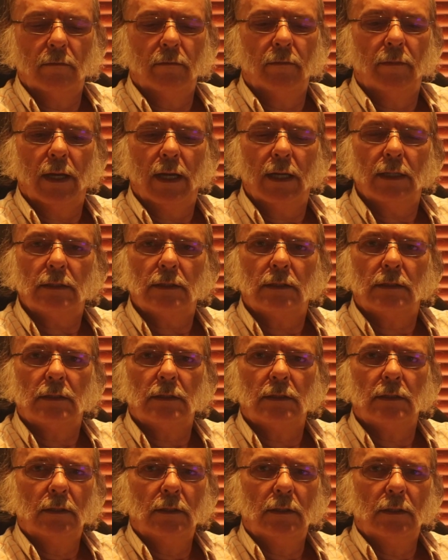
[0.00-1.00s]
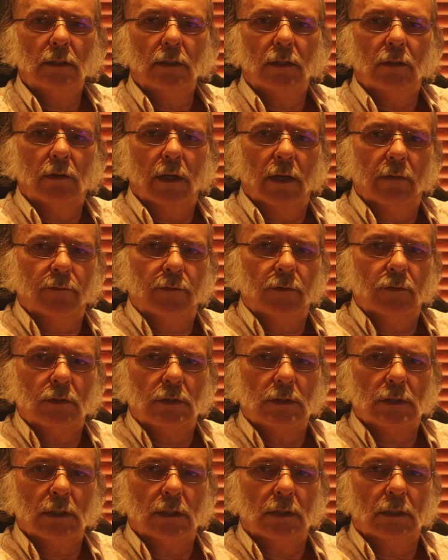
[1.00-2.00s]
But you have to
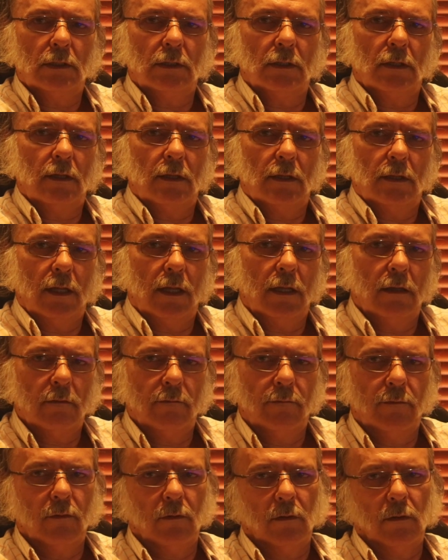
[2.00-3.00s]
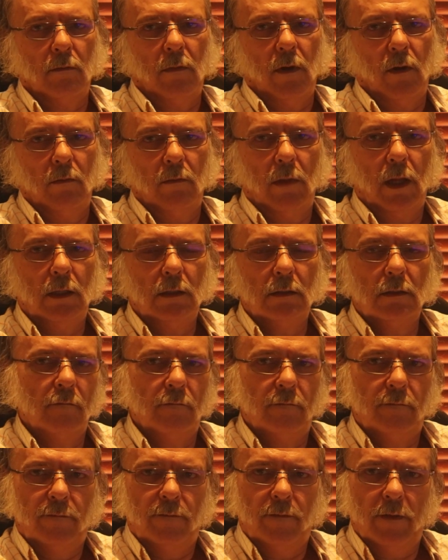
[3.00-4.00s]
sit and think for a moment.
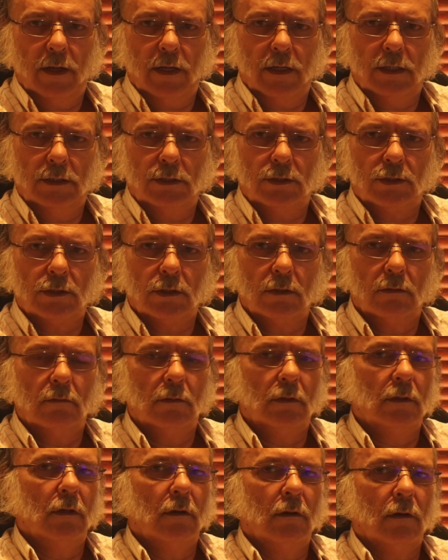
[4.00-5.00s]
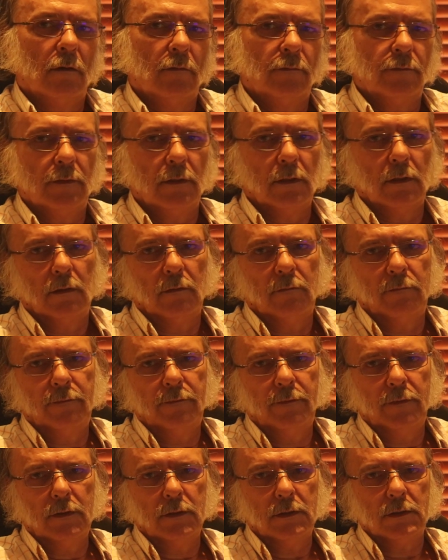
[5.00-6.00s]
Very soon after the
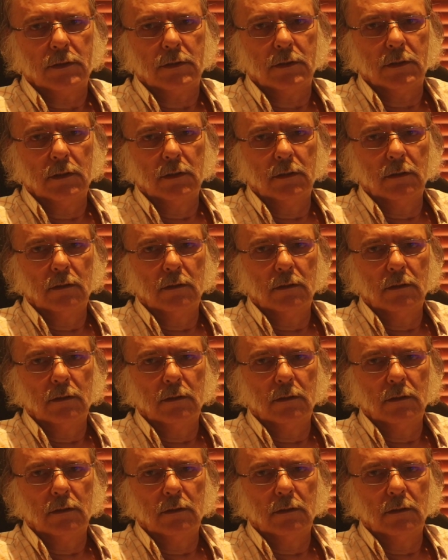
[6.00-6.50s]
first